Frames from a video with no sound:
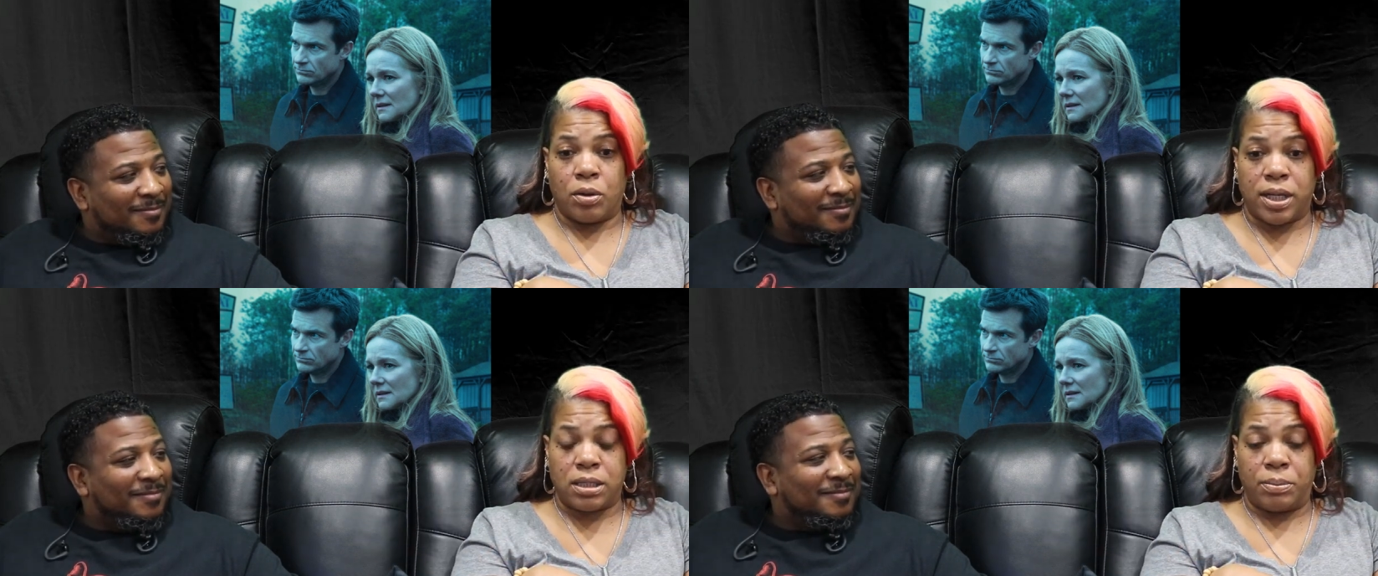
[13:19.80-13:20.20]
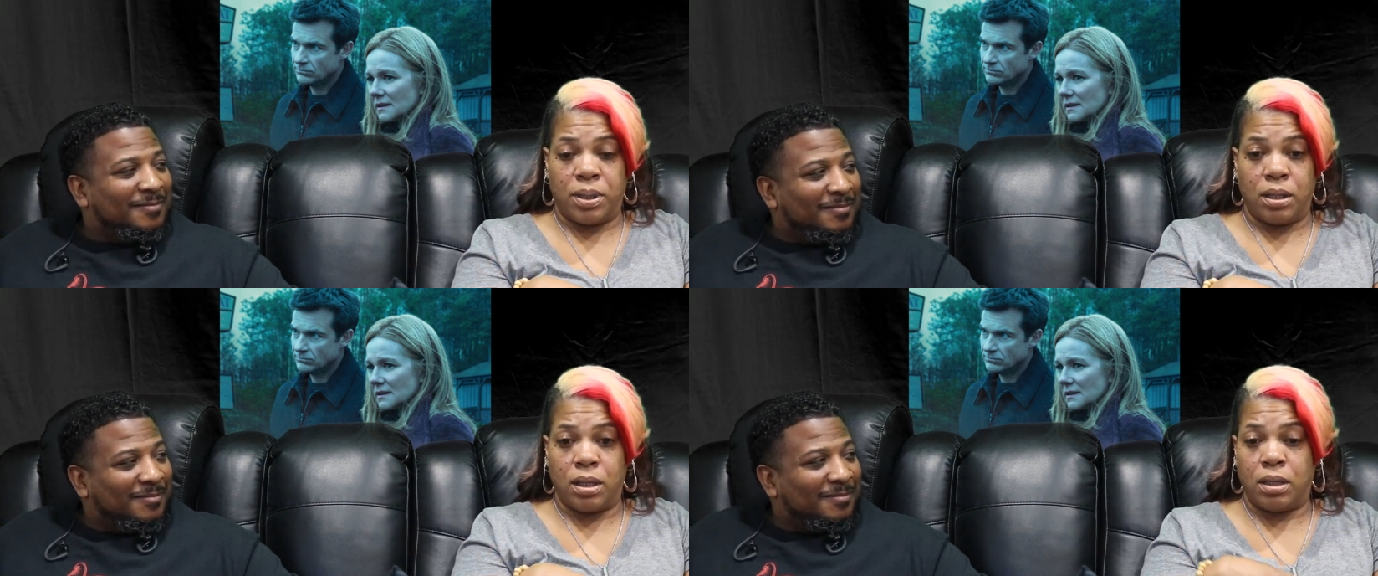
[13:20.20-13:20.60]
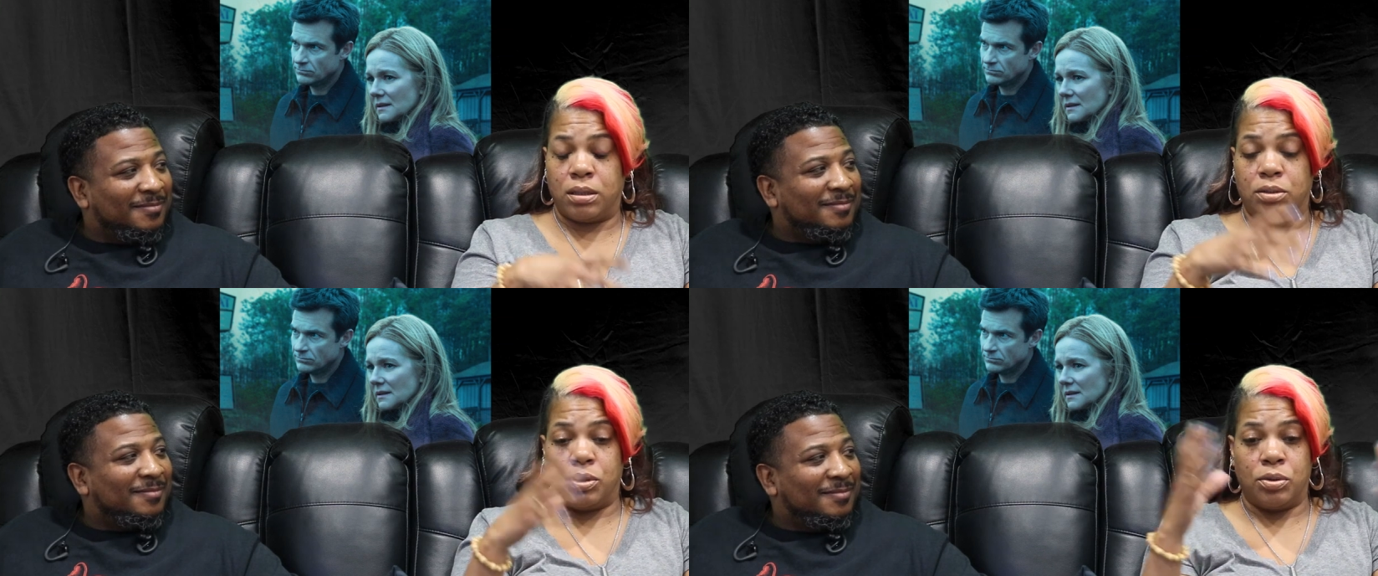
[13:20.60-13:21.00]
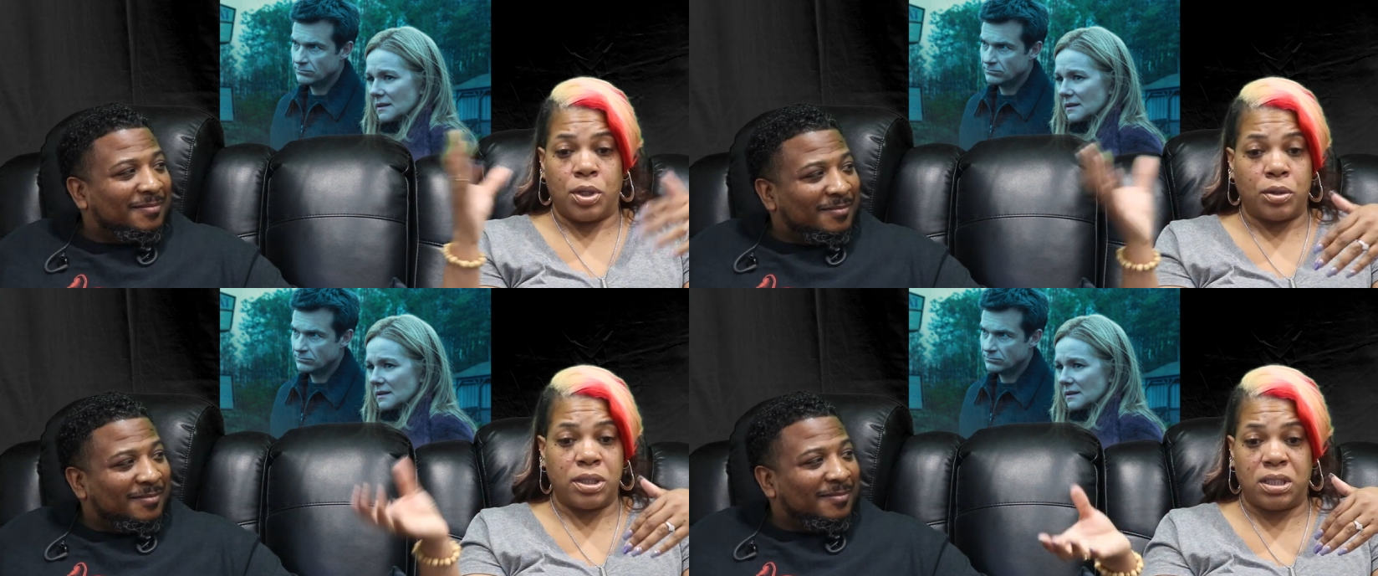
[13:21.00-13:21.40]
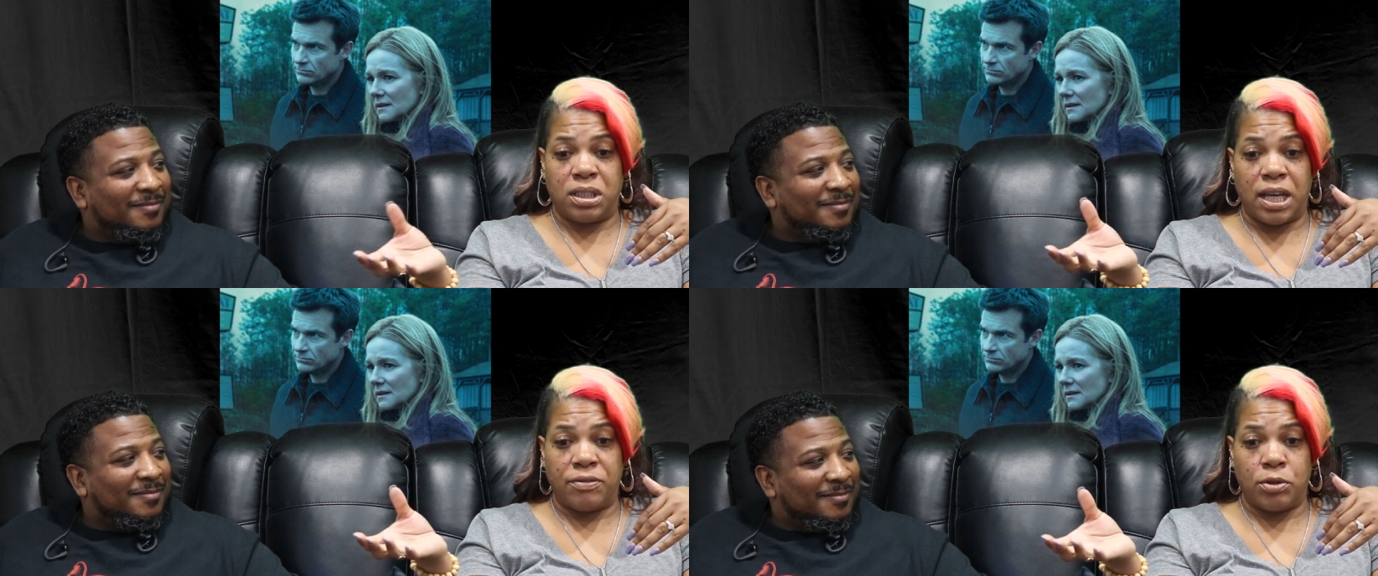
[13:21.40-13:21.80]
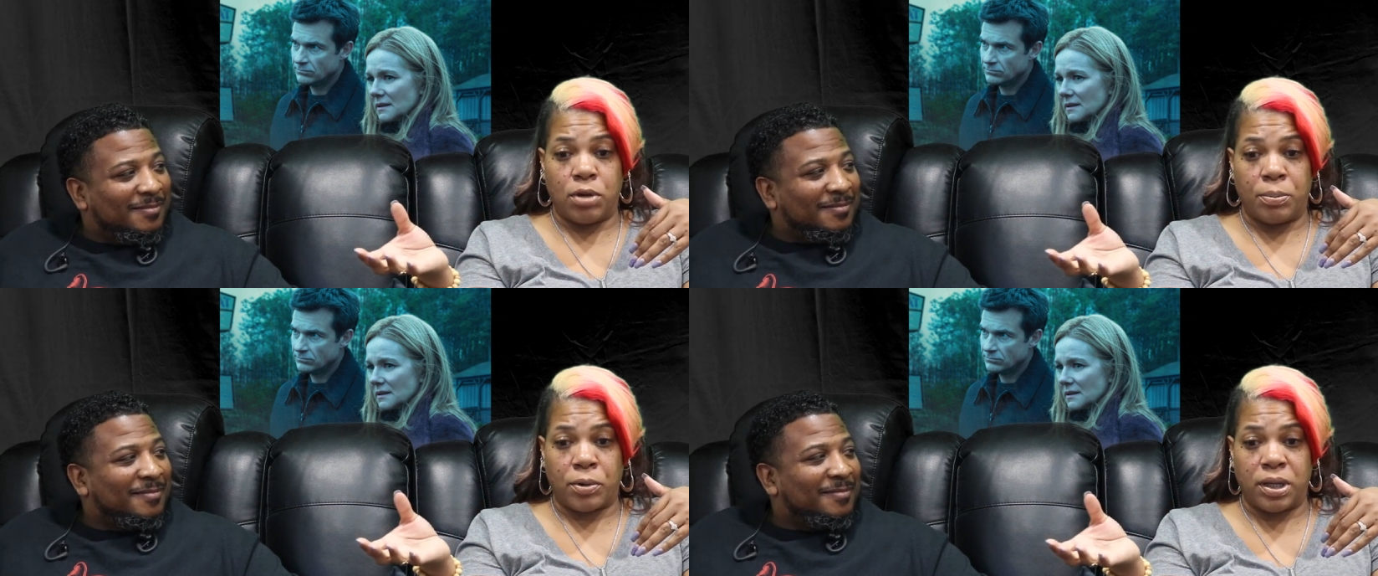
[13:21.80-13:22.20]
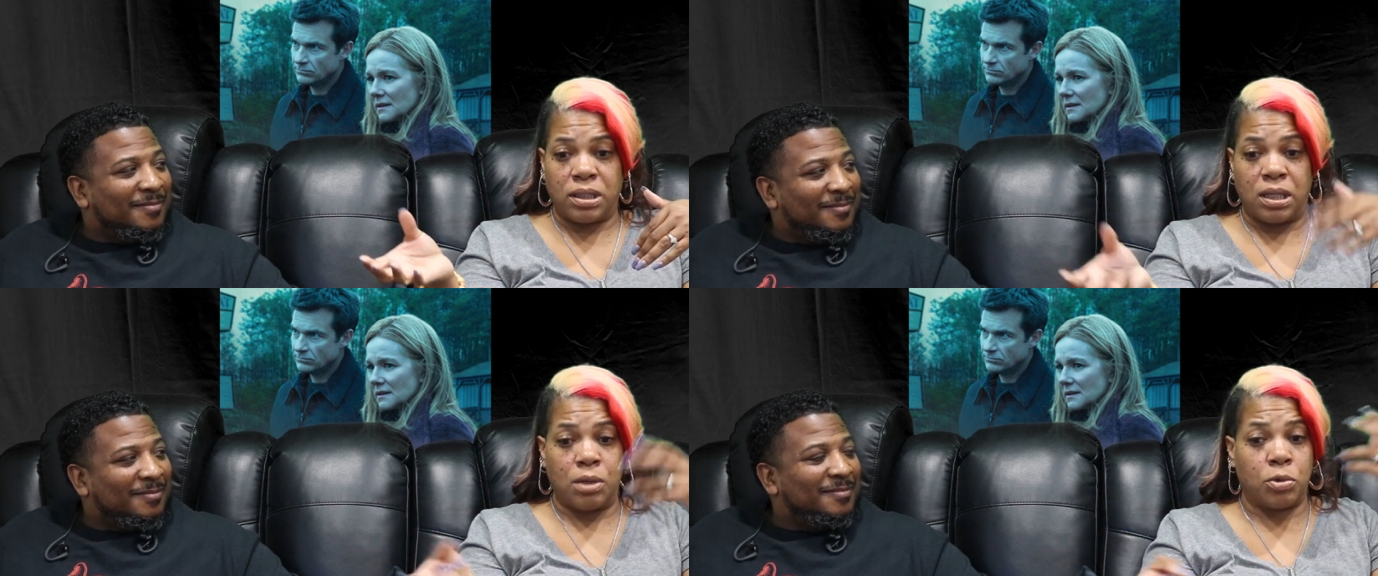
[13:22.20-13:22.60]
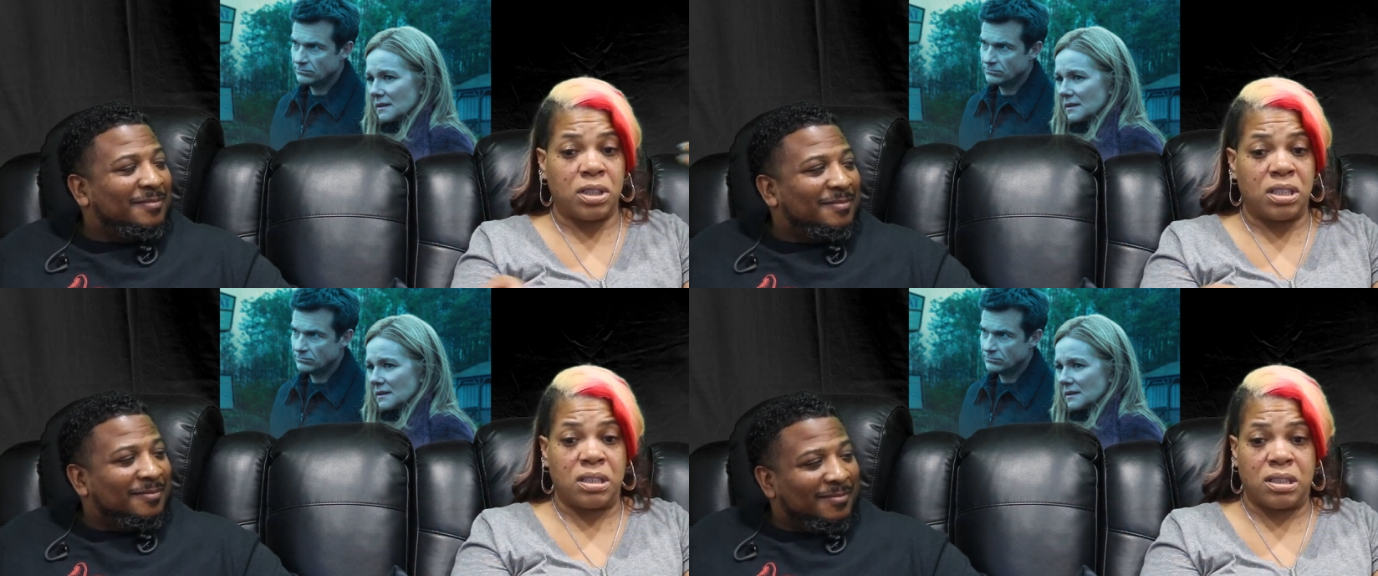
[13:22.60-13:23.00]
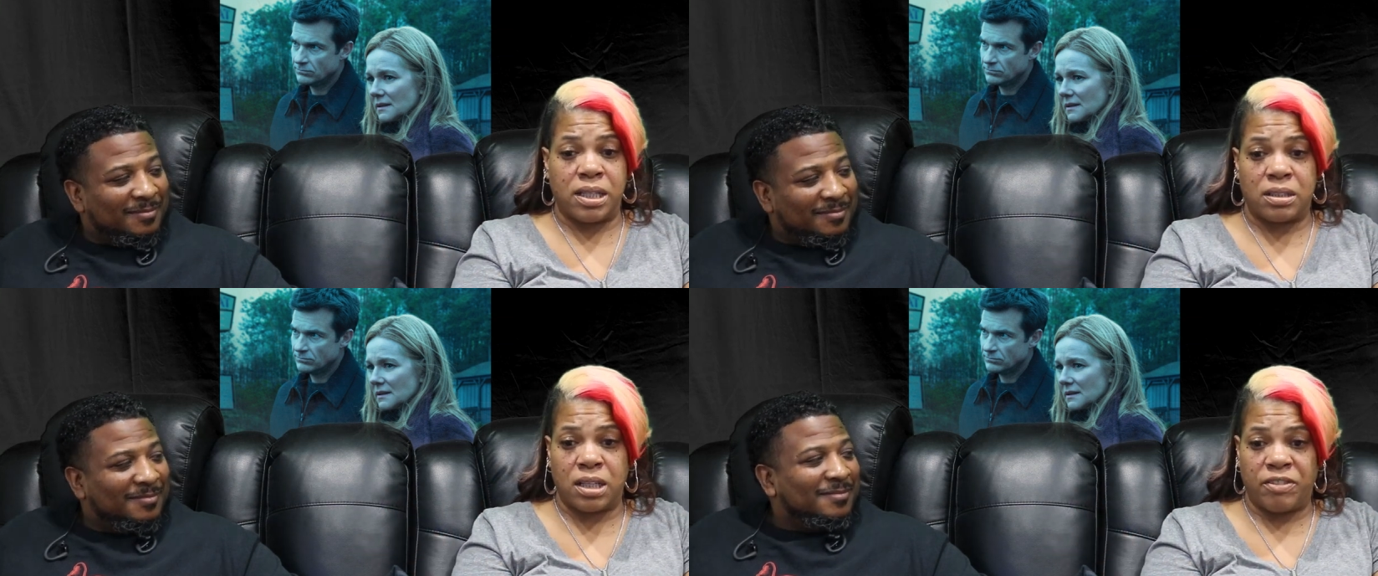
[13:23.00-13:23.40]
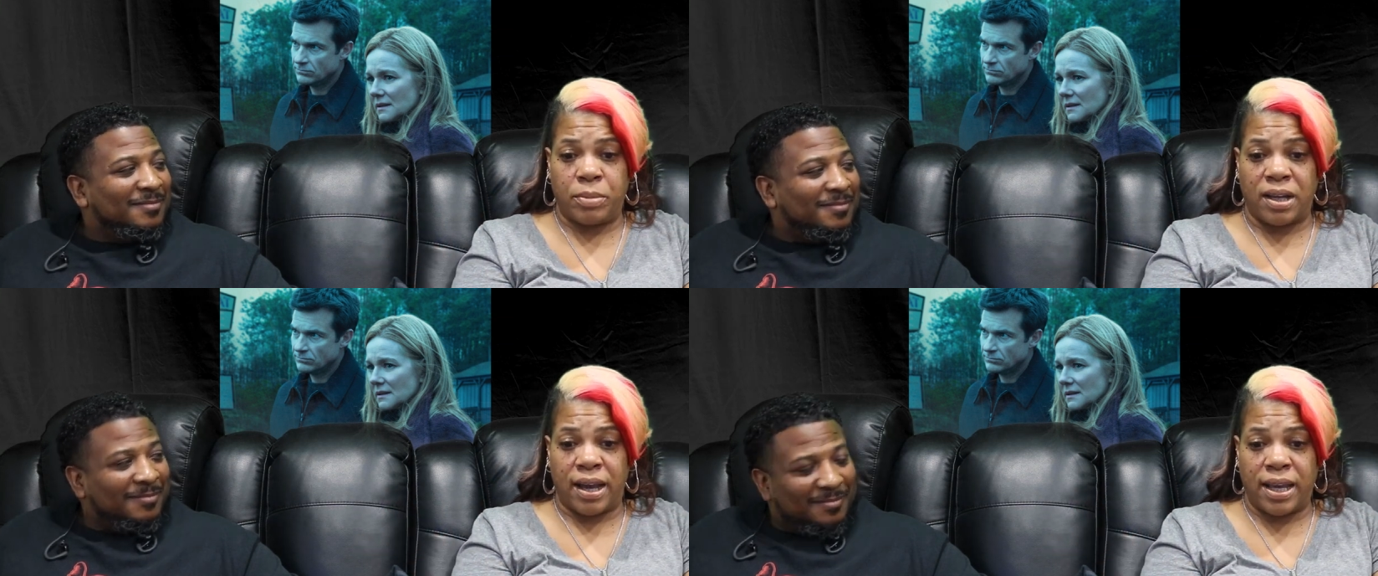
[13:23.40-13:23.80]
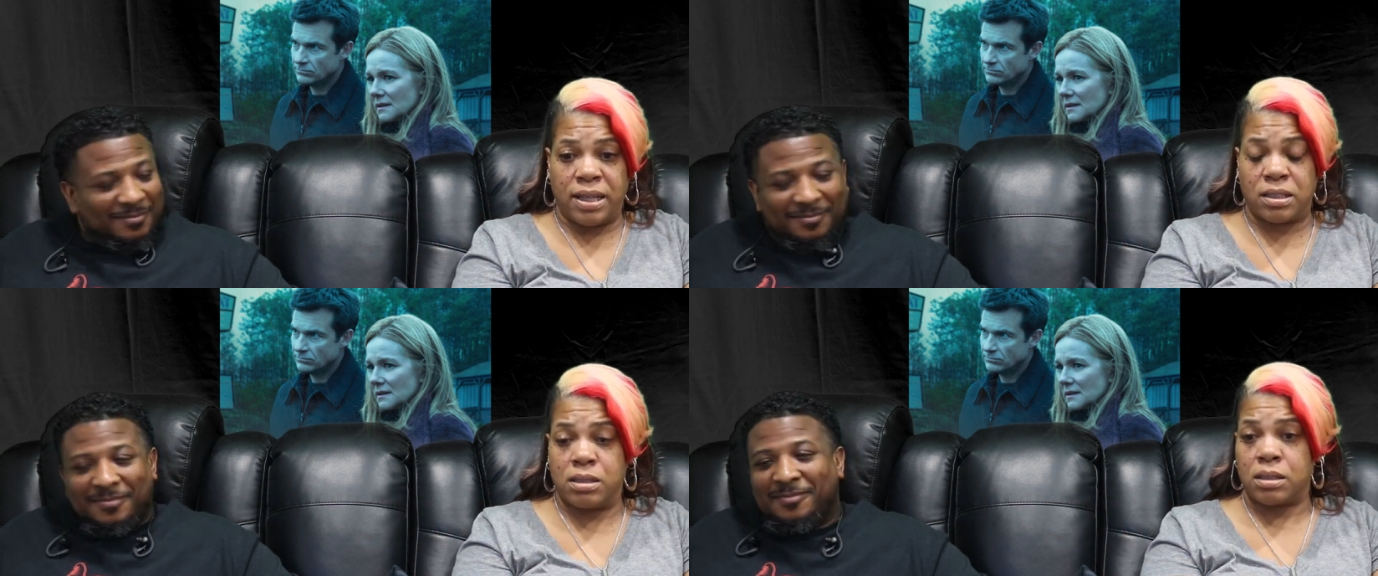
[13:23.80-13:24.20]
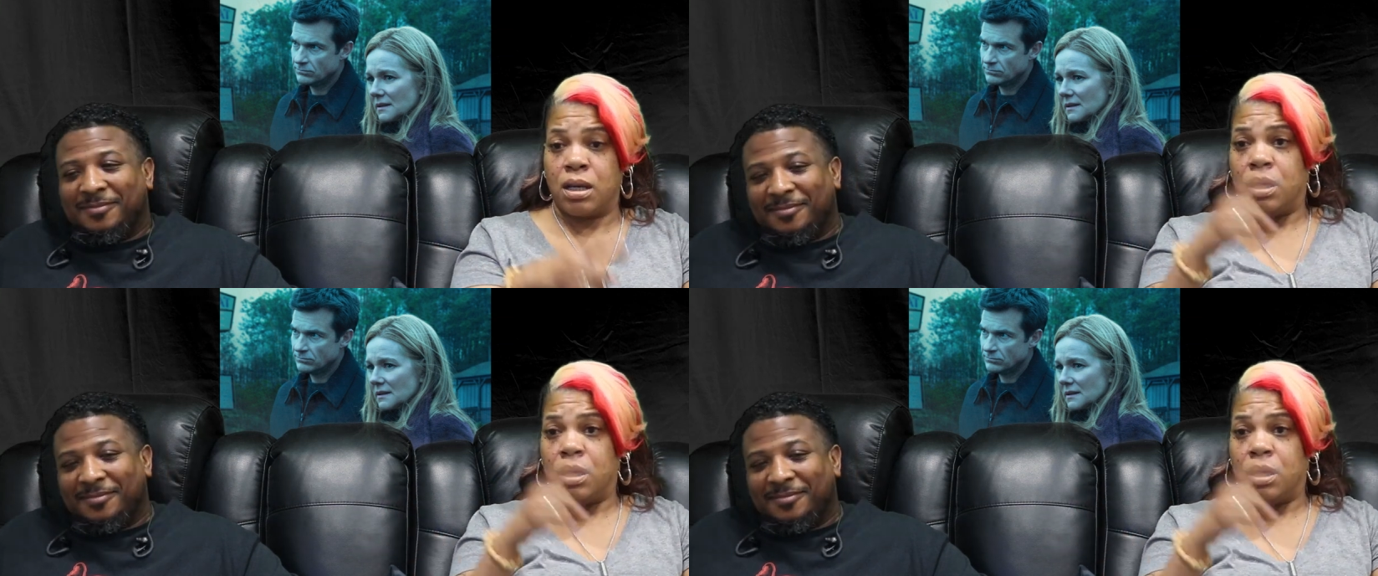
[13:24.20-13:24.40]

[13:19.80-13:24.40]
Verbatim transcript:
Speaker 1: mm-hmm. has it been? Do you know that she gave you up or anything? What did she say to the F B I agents?